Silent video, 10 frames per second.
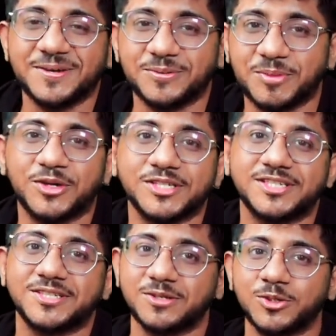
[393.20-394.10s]

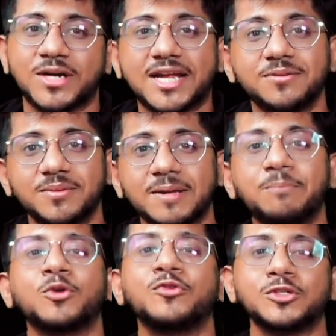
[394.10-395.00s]
Because you can
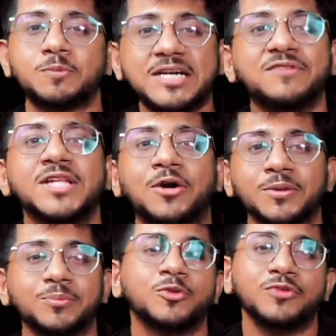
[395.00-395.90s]
improve your speed without
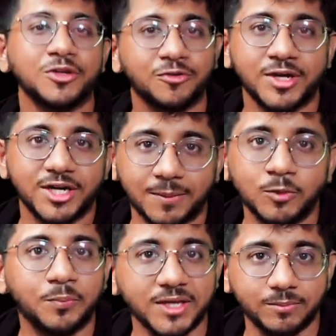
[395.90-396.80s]
improving your
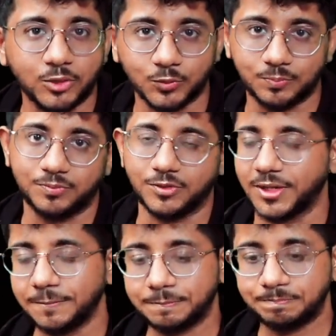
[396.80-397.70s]
WPM too, okay?